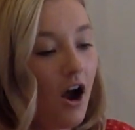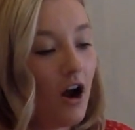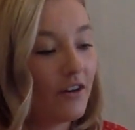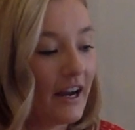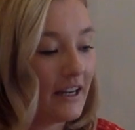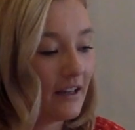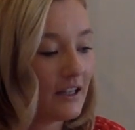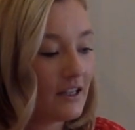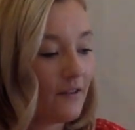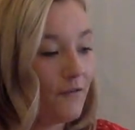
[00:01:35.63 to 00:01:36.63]
All right,
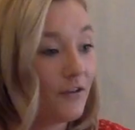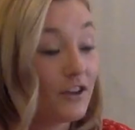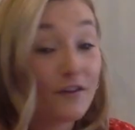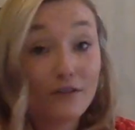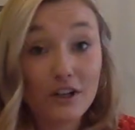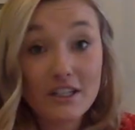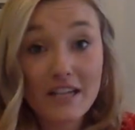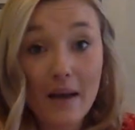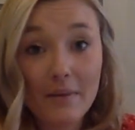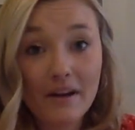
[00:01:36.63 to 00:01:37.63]
for the first
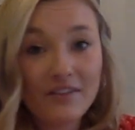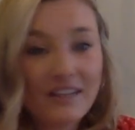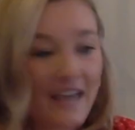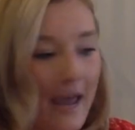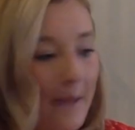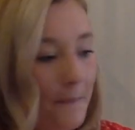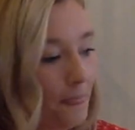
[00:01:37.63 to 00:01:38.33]
topic of the day,